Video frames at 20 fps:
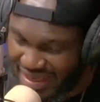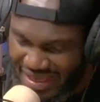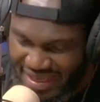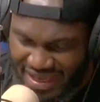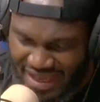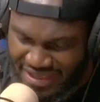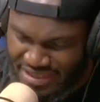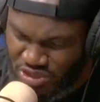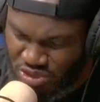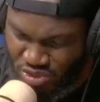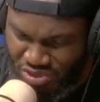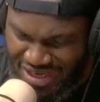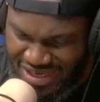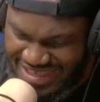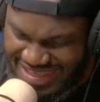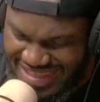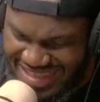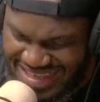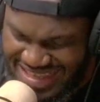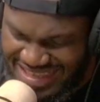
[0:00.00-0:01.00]
It's not an
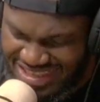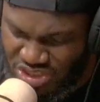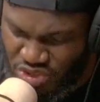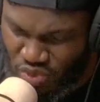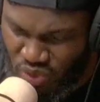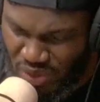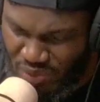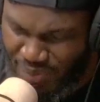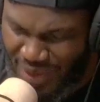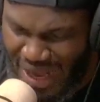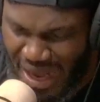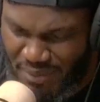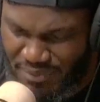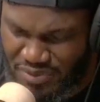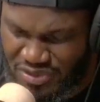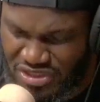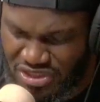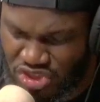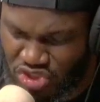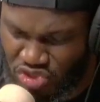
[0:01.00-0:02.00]
easy one.
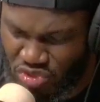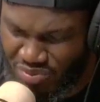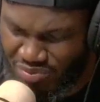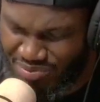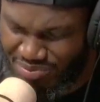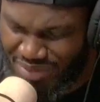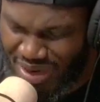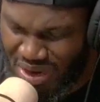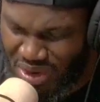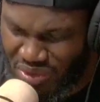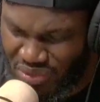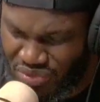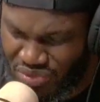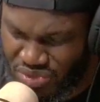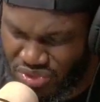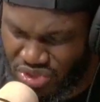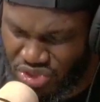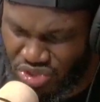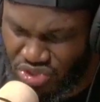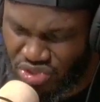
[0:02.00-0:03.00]
Perhaps it's your mouth.
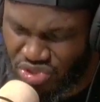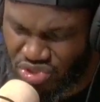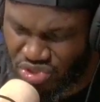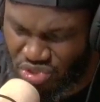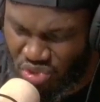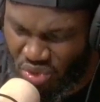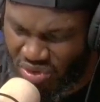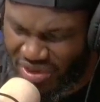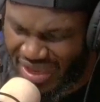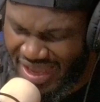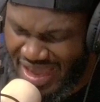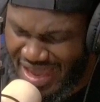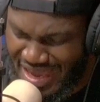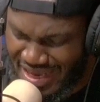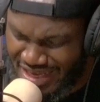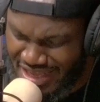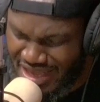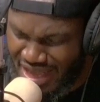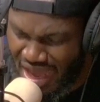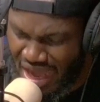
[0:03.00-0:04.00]
You just talk
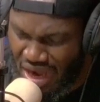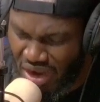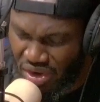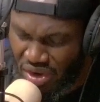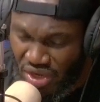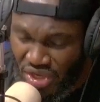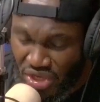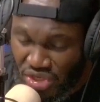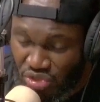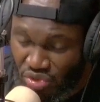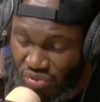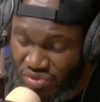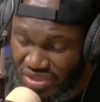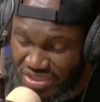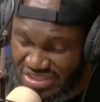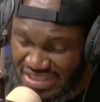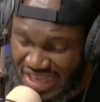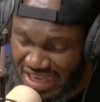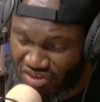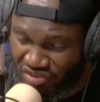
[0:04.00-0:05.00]
anyhow. You're this
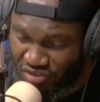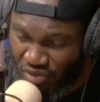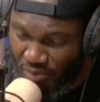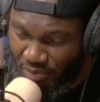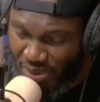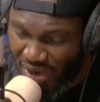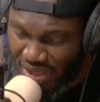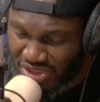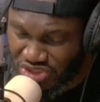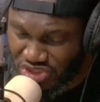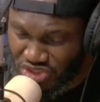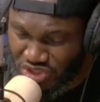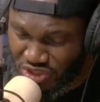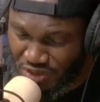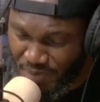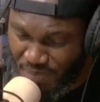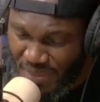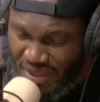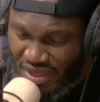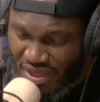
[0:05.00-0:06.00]
kind of a
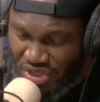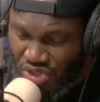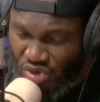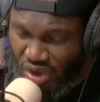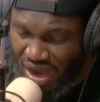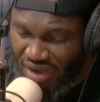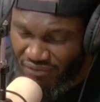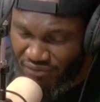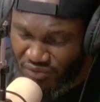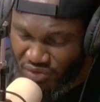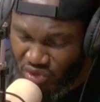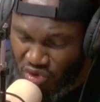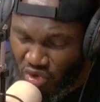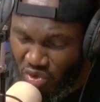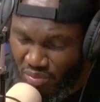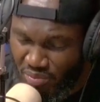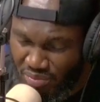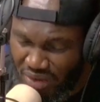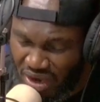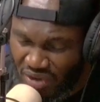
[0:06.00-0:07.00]
person. You have no
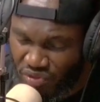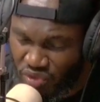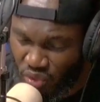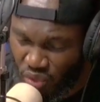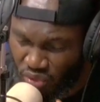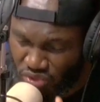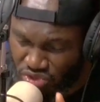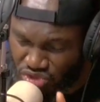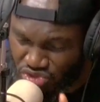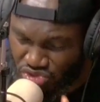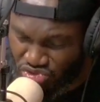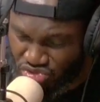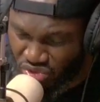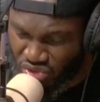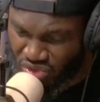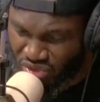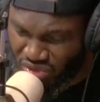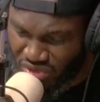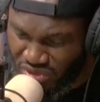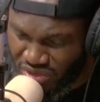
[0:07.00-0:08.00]
mouth
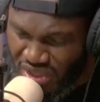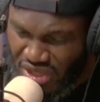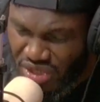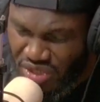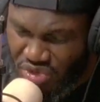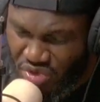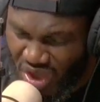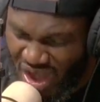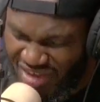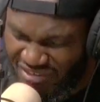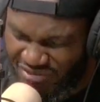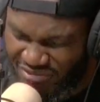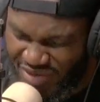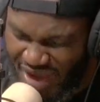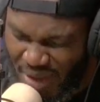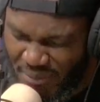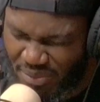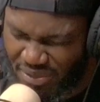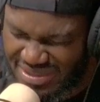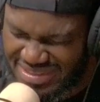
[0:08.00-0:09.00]
control. You have
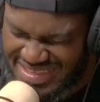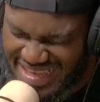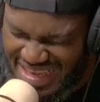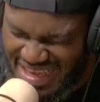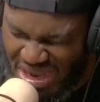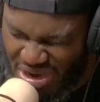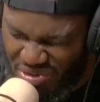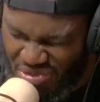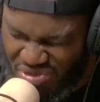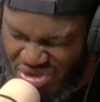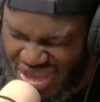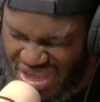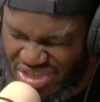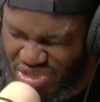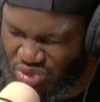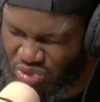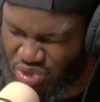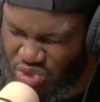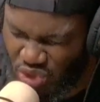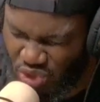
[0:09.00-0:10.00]
verbal diarrhea.
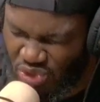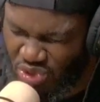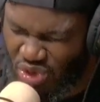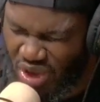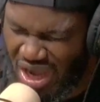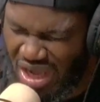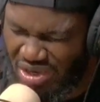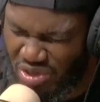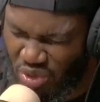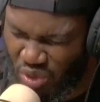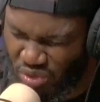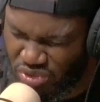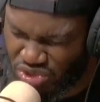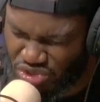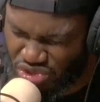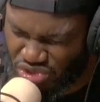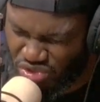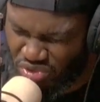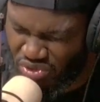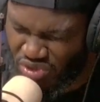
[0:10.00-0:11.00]
You don't know how to
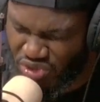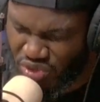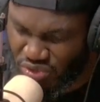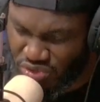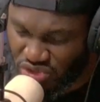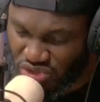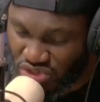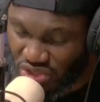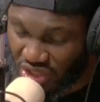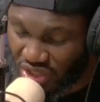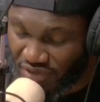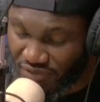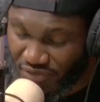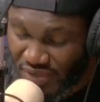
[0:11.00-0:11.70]
control yourself.